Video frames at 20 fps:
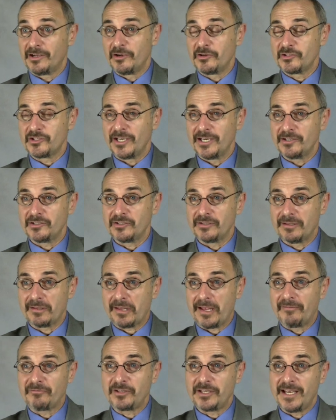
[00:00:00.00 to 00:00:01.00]

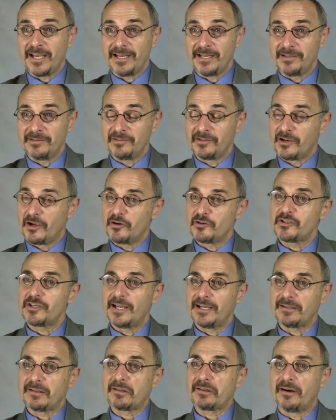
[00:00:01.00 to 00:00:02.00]
negotiations. FDA
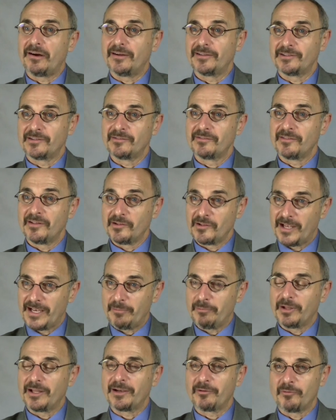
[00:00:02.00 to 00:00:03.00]
negotiates on the
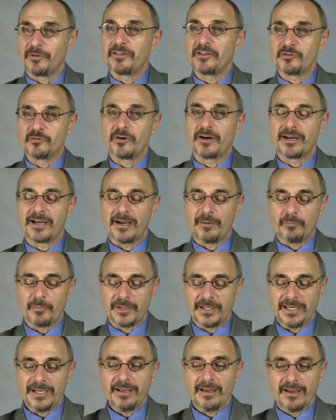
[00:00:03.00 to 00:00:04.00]
labeling with the drug
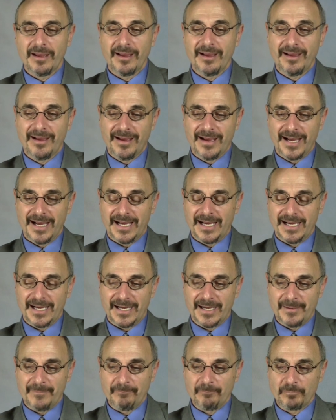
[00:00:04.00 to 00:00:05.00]
company,
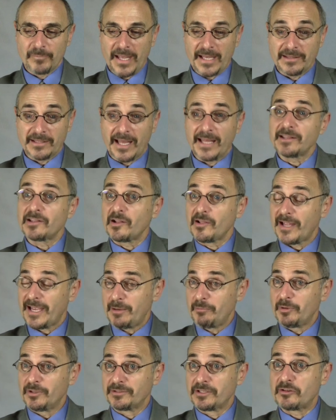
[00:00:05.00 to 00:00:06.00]
and the
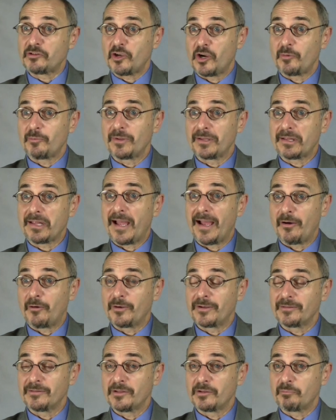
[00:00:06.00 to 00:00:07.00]
label determines
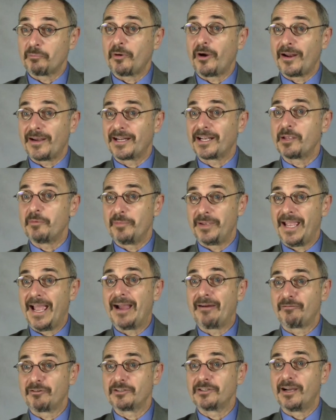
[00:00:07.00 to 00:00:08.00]
how the product can be
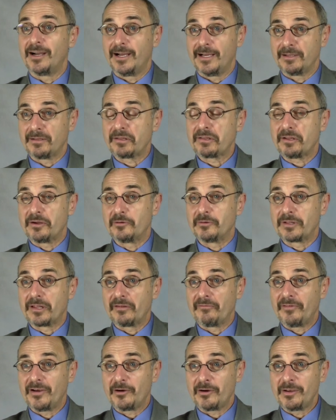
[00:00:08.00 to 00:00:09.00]
advertised. So
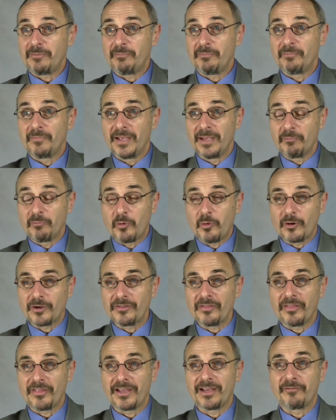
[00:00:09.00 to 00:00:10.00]
it's a very
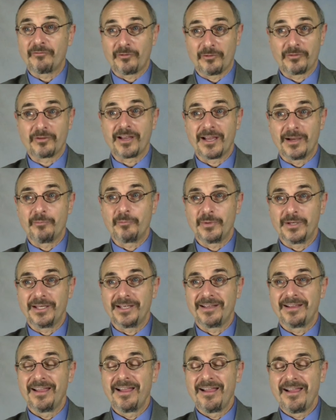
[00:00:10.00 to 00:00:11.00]
important thing for the
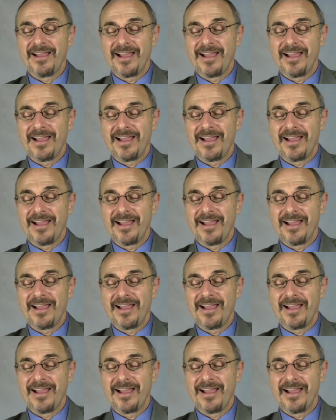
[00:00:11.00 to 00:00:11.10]
company.